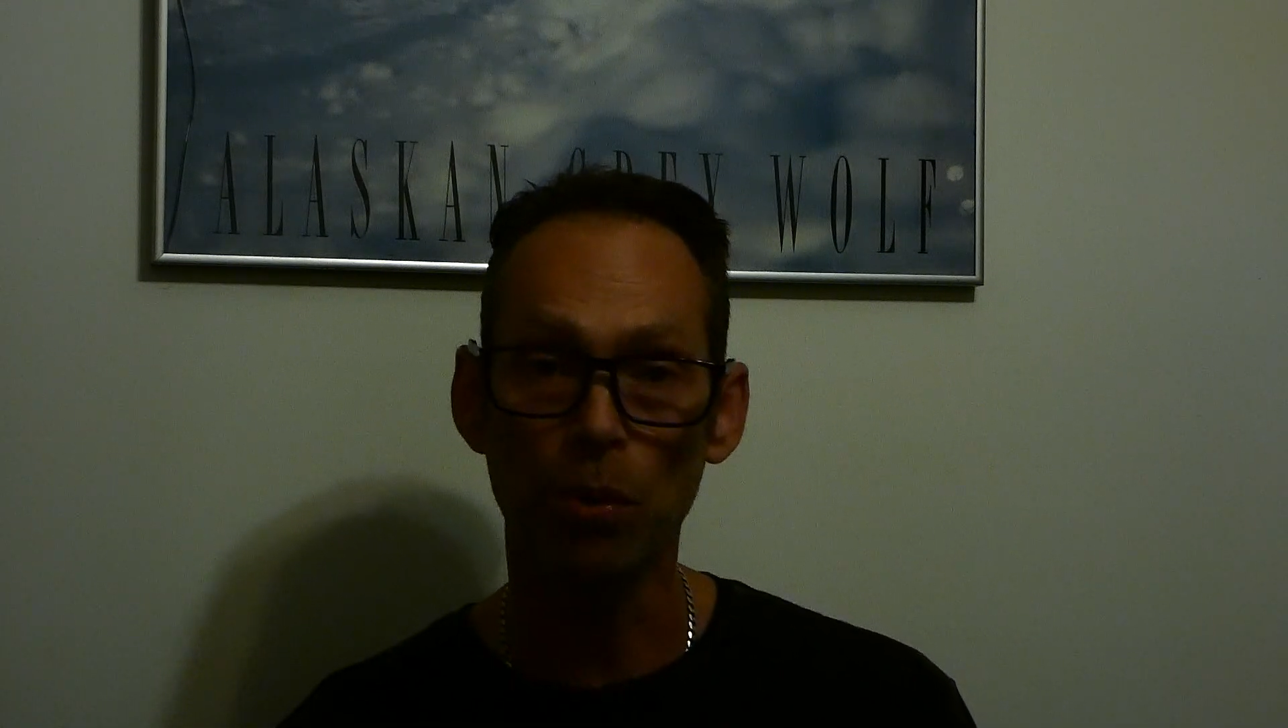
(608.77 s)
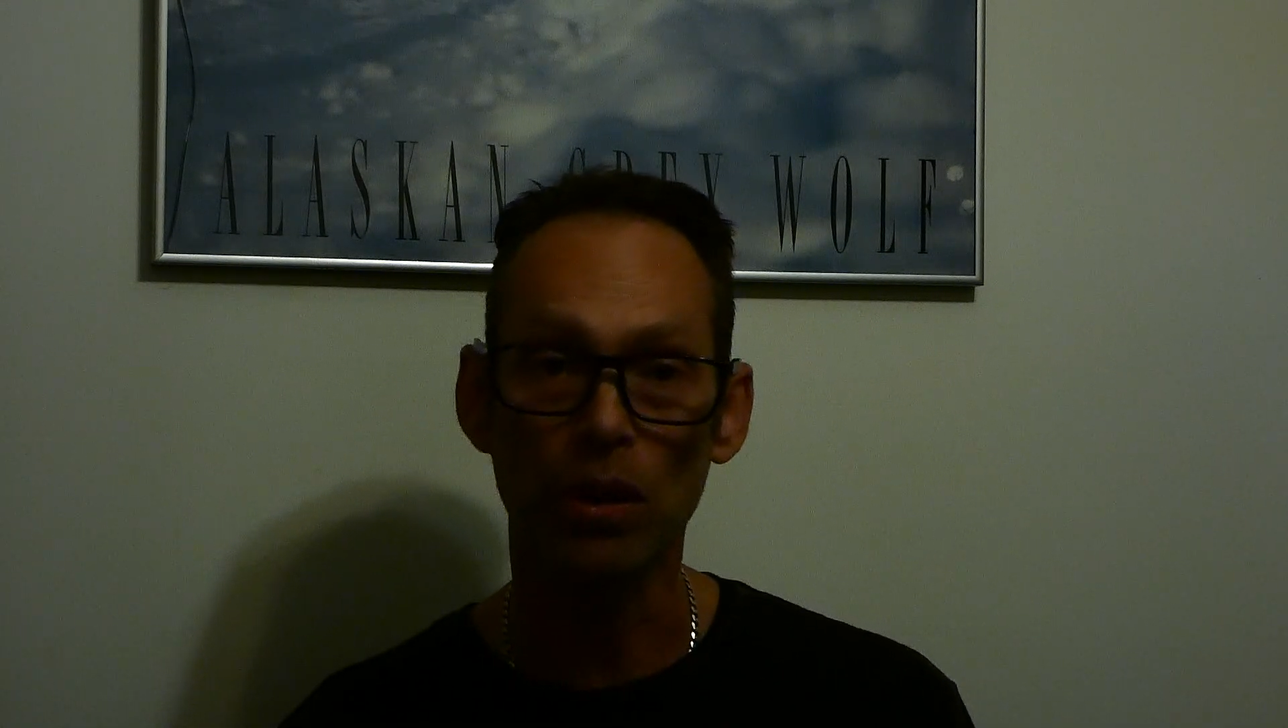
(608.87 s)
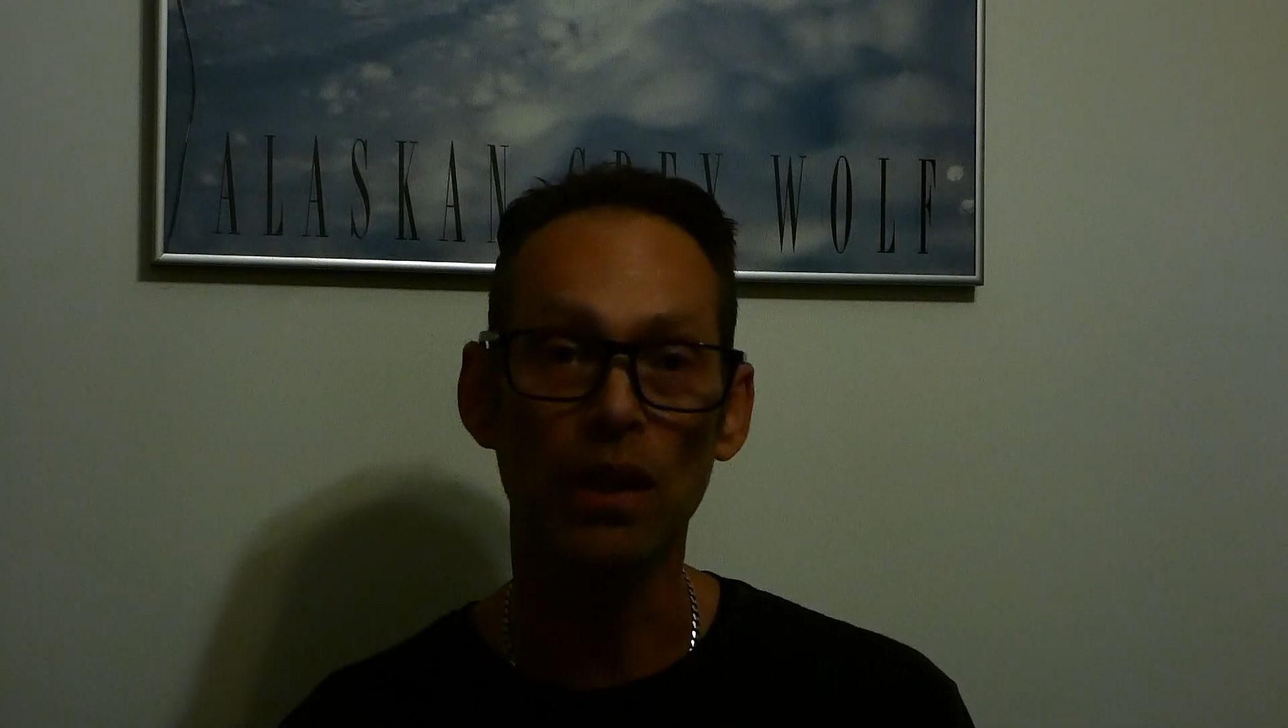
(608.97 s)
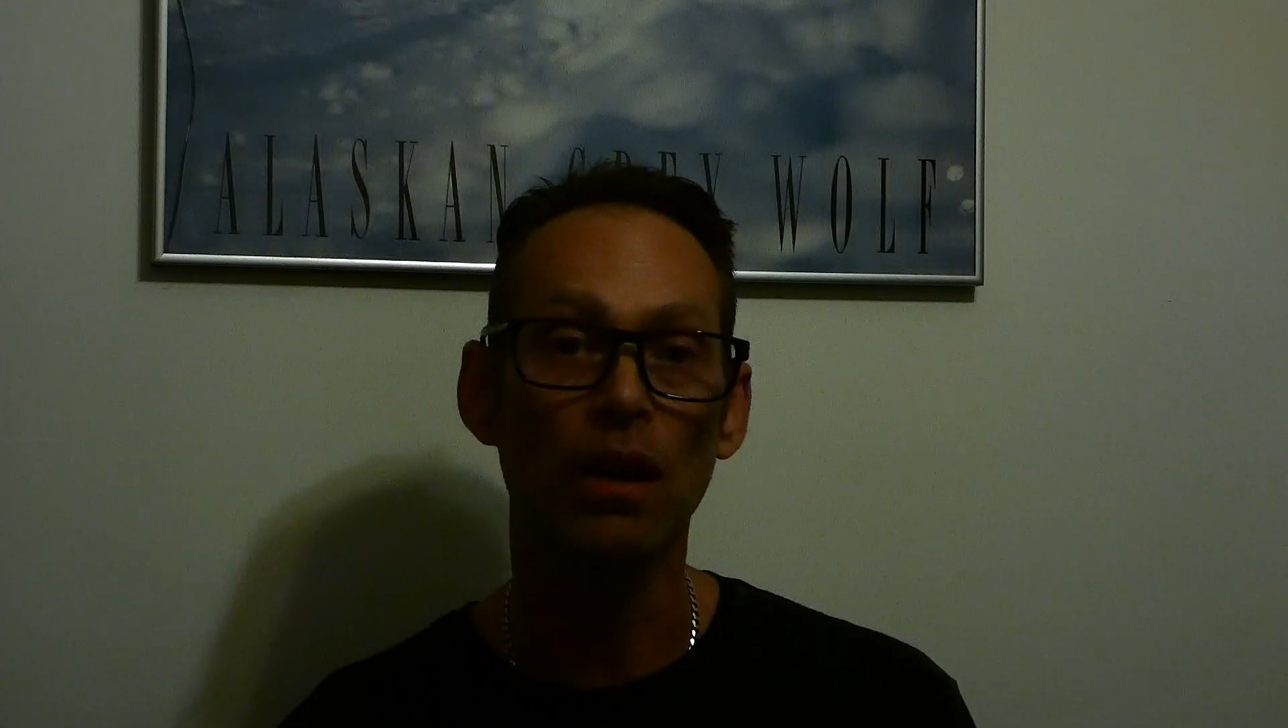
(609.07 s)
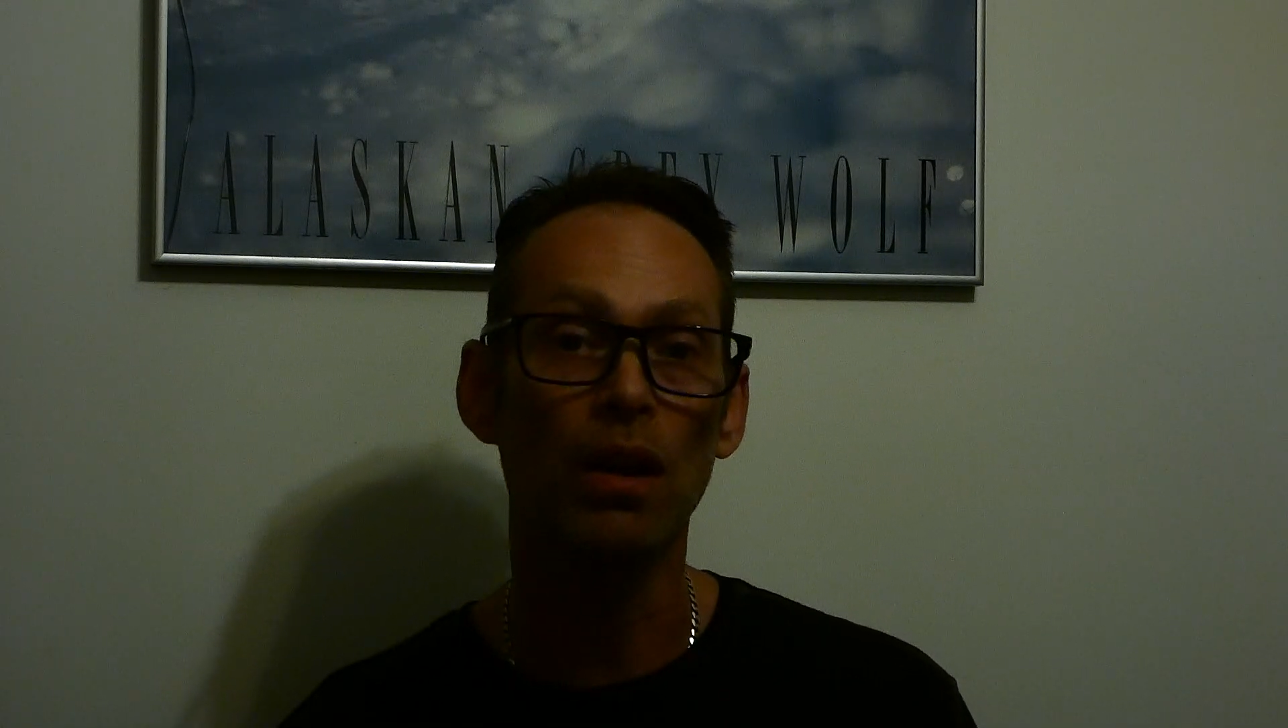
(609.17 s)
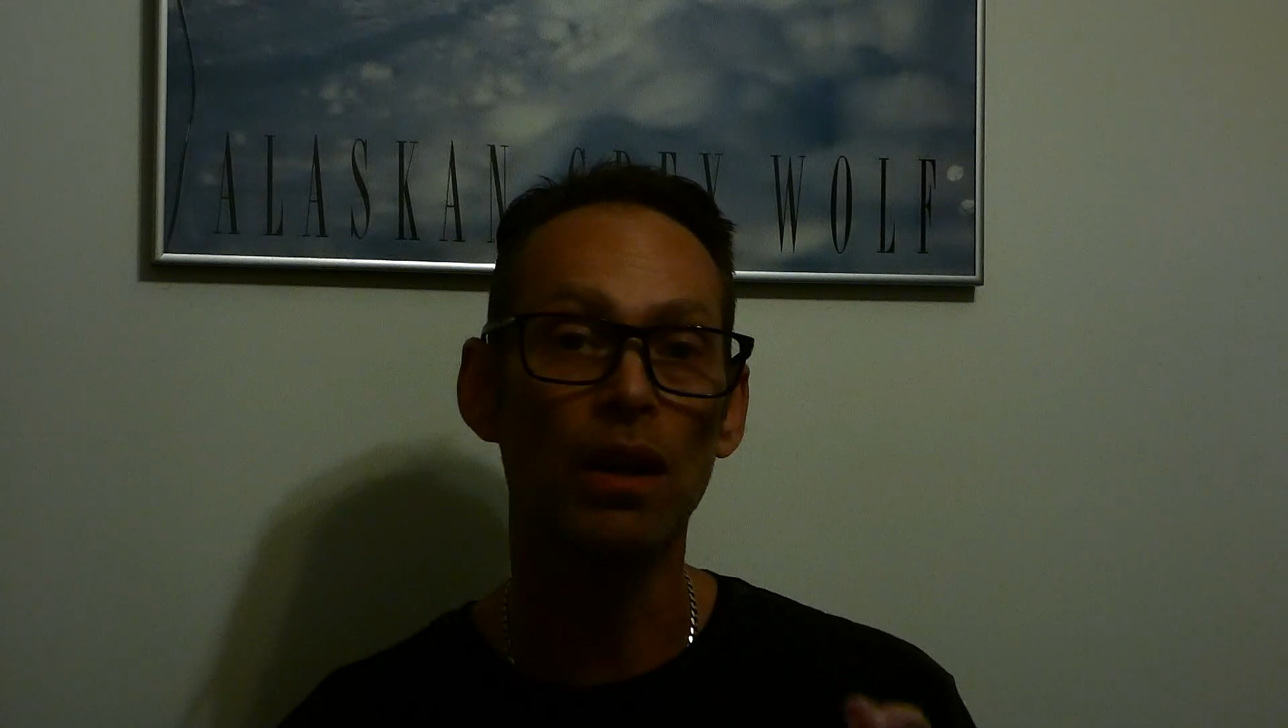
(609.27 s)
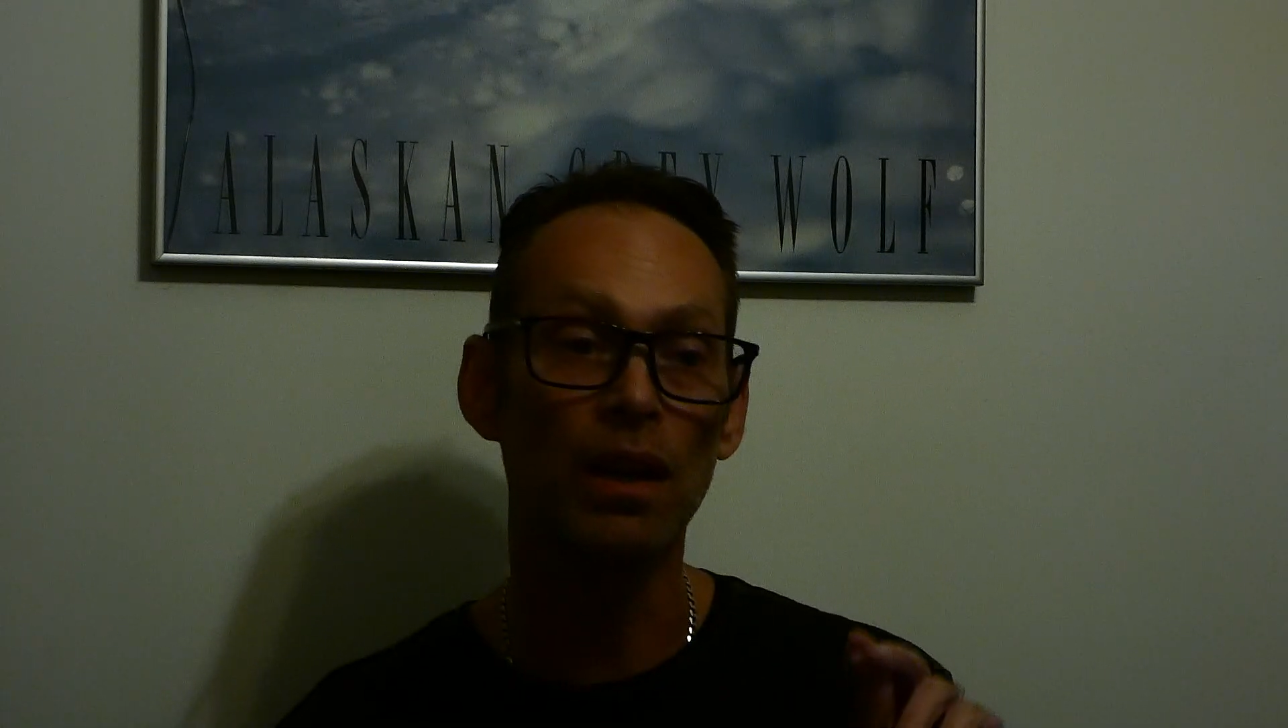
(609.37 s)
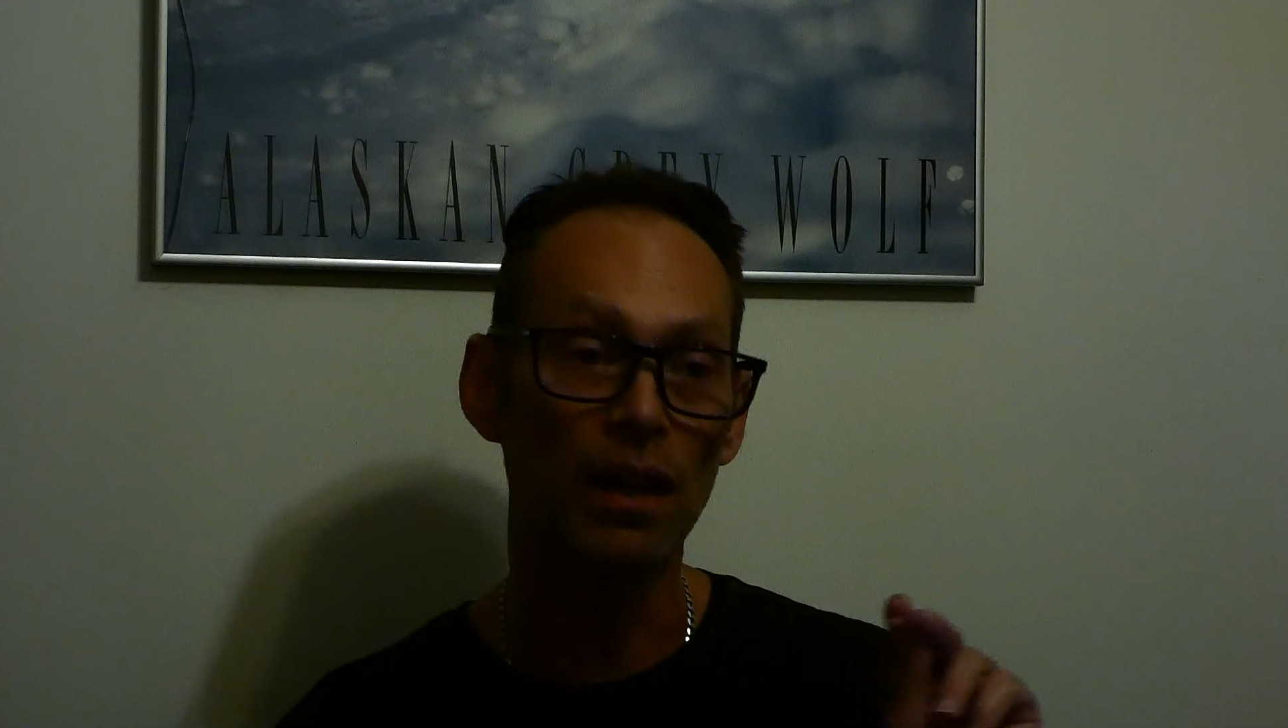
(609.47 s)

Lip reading: working on it,